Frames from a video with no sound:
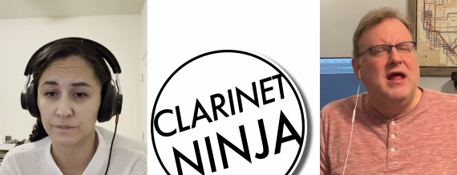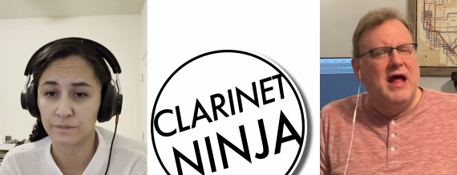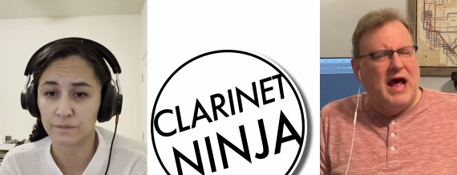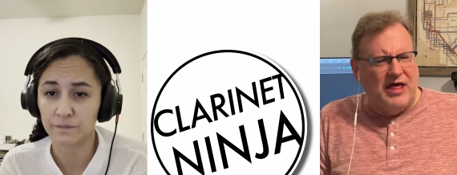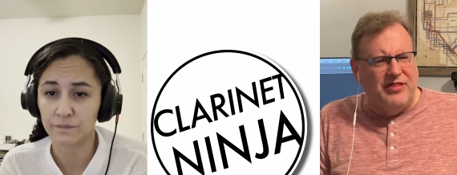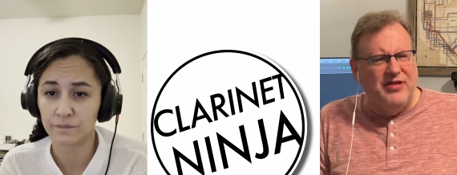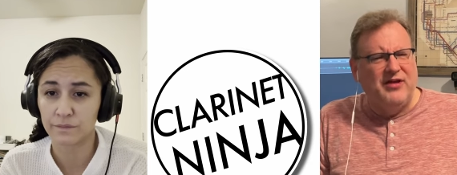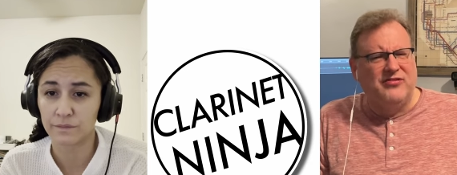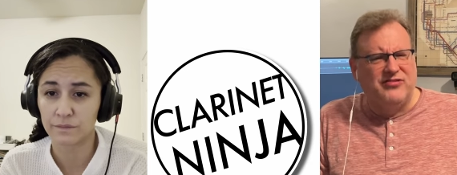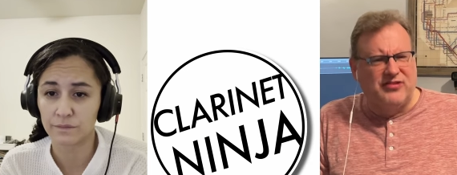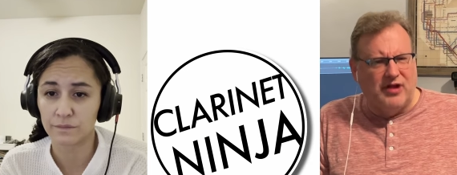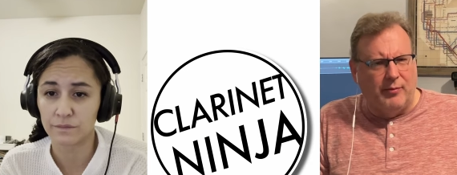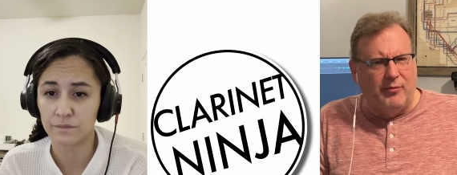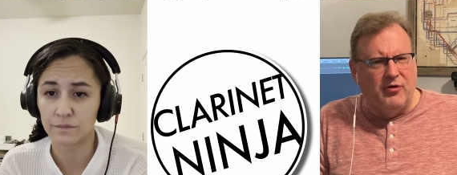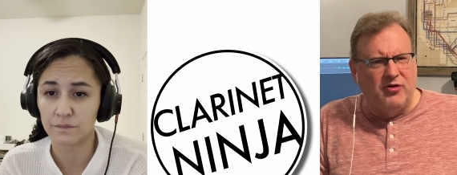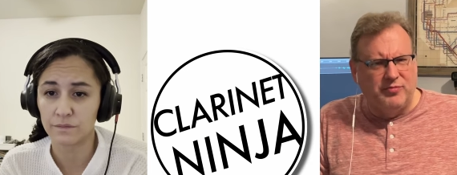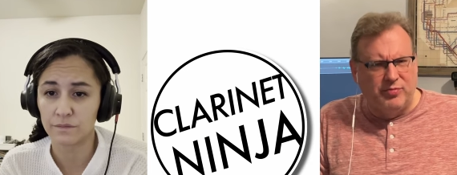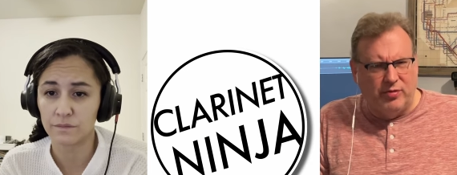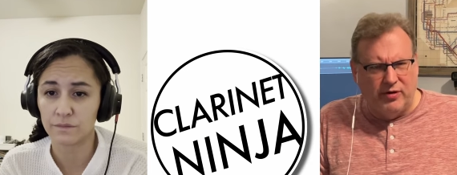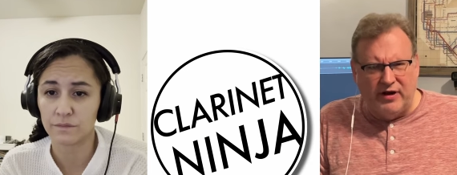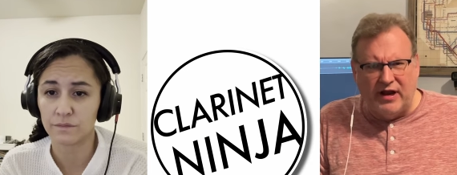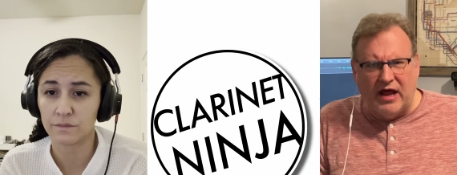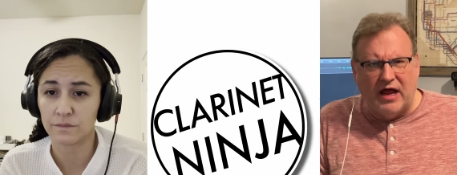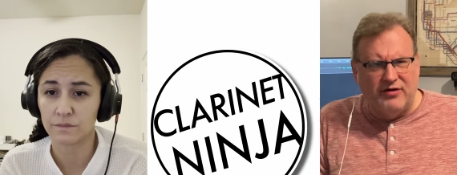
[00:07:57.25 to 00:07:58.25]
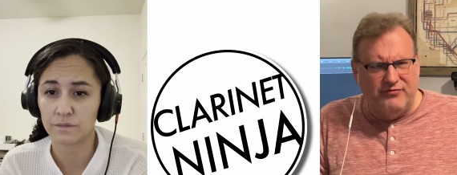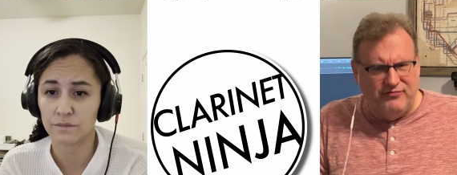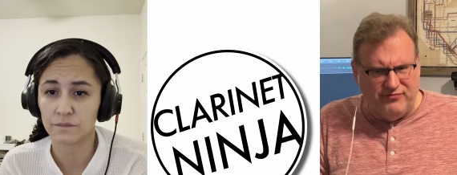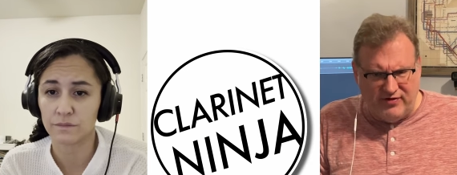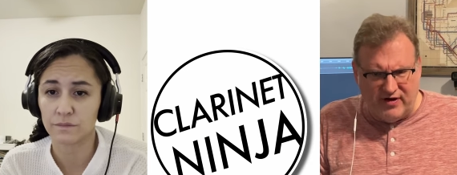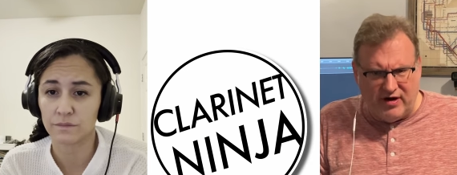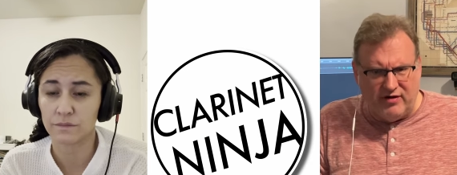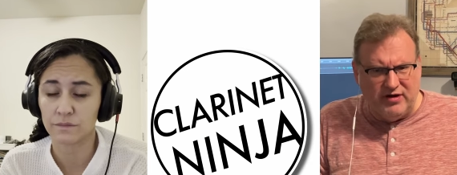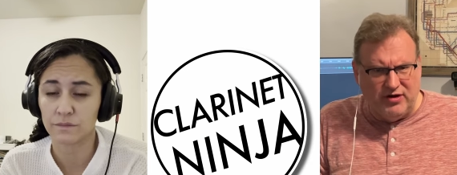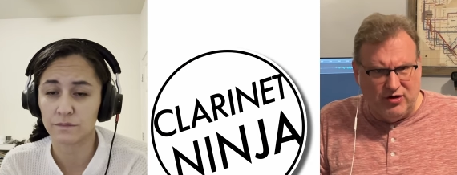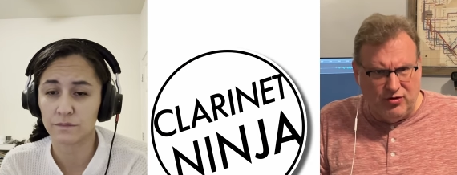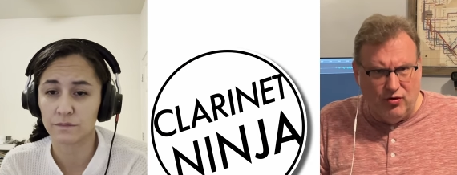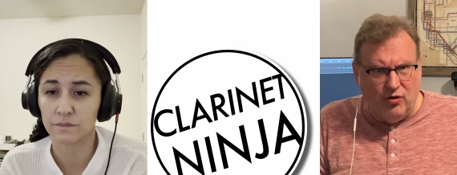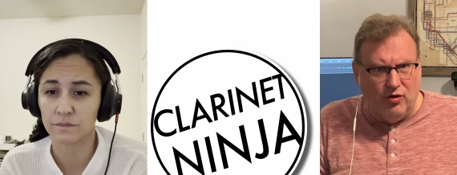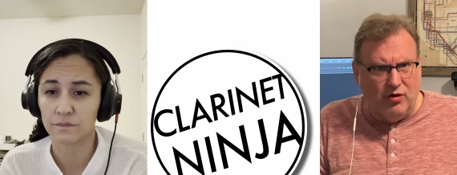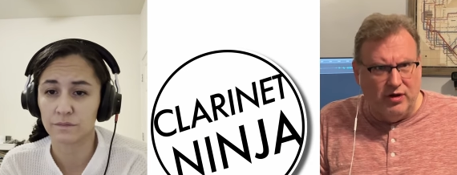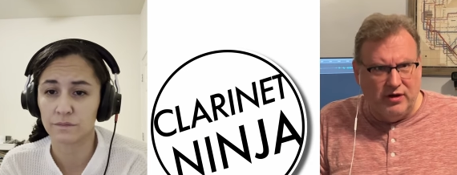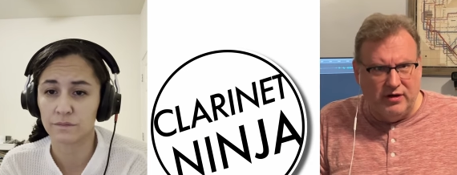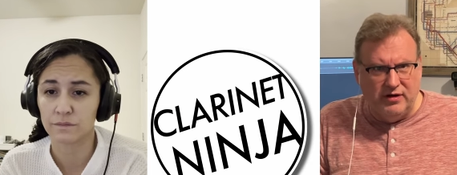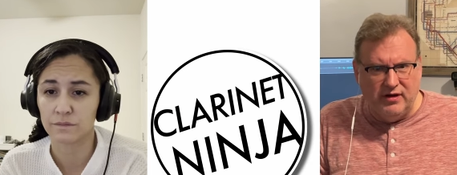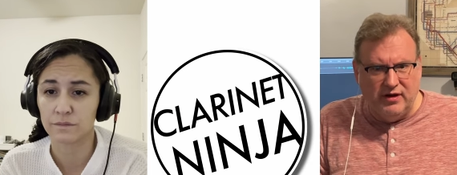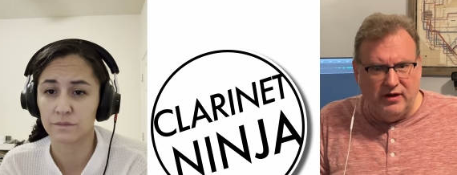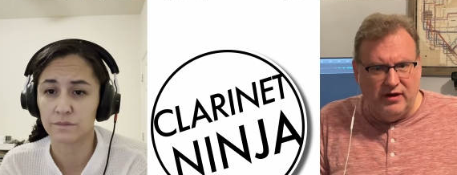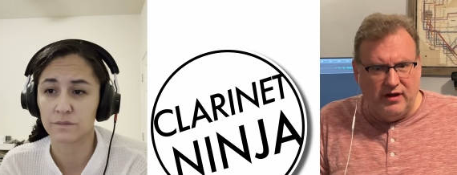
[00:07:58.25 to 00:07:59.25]
Speaker 1: I think Selmer's putting out a very
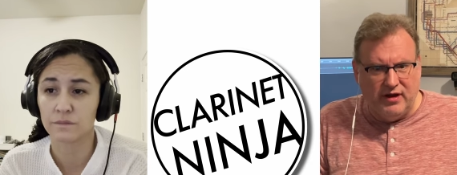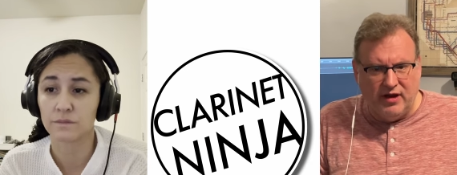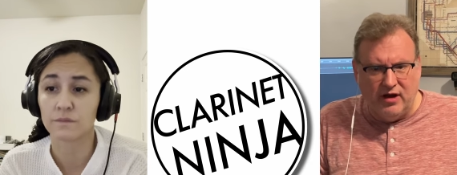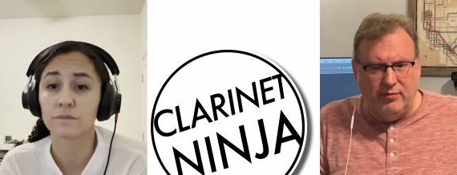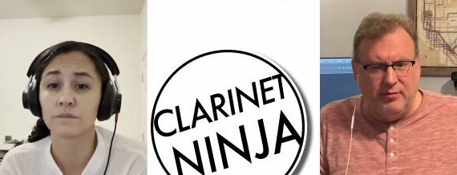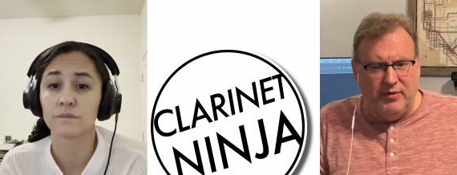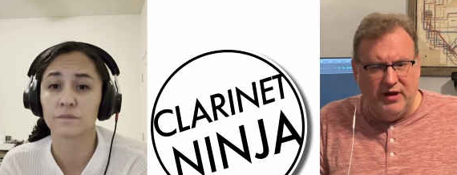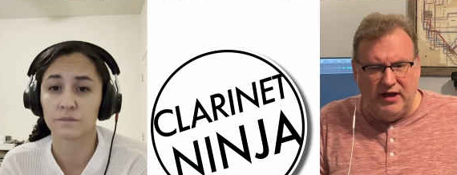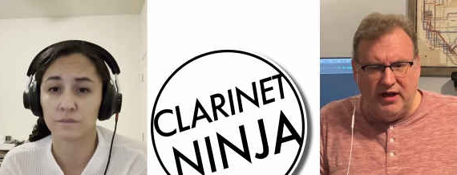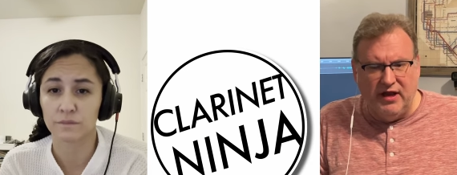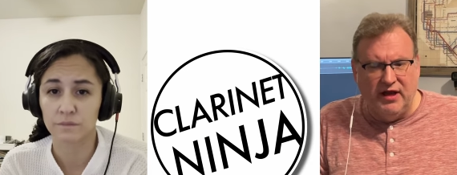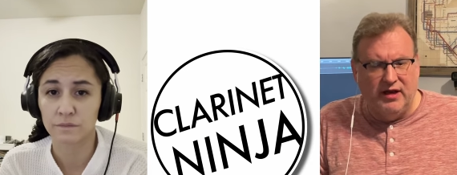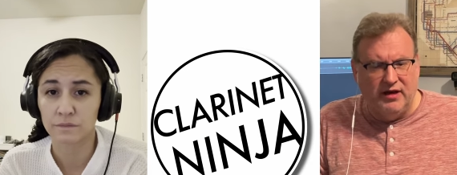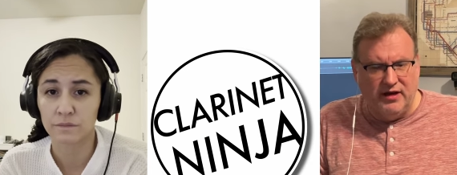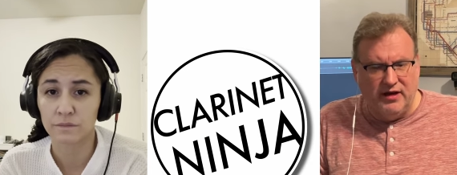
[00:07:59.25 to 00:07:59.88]
good intermediate